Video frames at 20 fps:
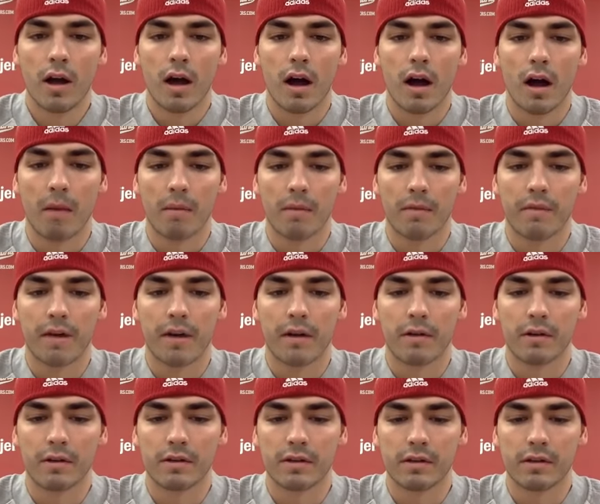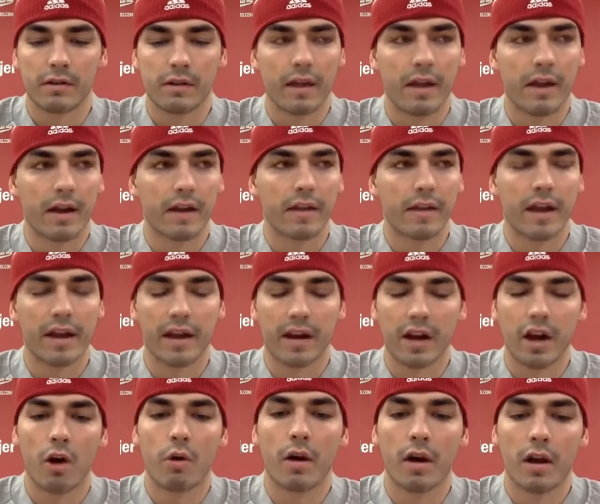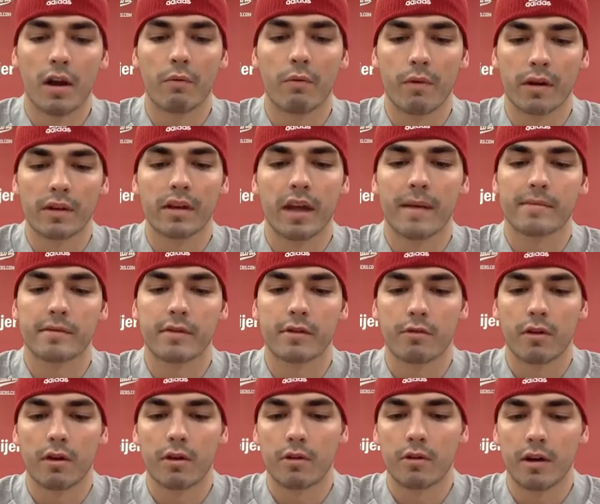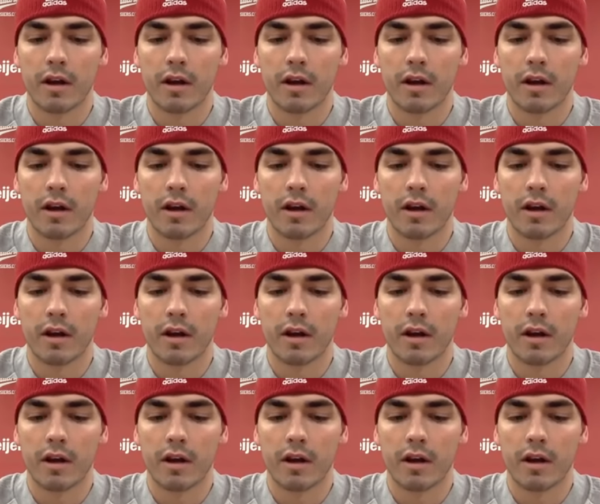the veterans that can go in and win games on the road.